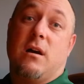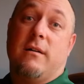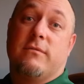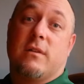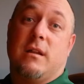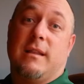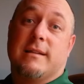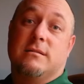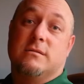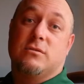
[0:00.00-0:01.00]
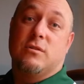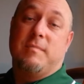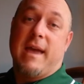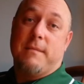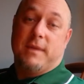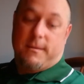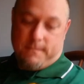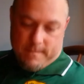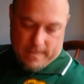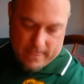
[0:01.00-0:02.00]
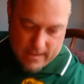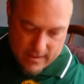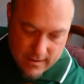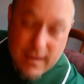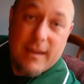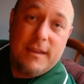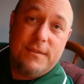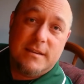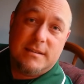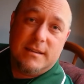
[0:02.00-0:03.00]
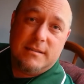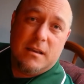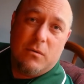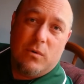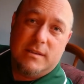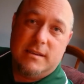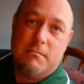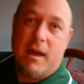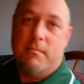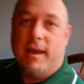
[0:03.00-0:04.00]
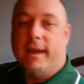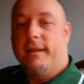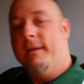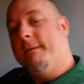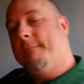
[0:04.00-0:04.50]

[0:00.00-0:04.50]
Golf Collectors Group admin, and this is what's in my bag.